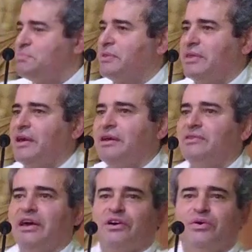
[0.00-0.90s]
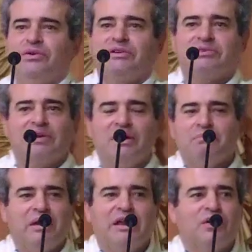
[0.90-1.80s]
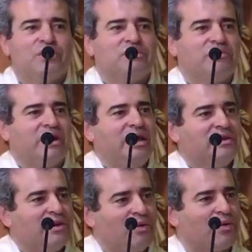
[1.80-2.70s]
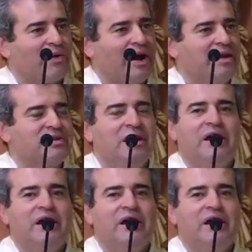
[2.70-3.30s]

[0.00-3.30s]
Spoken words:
but they couldn't, many couldn't read or write,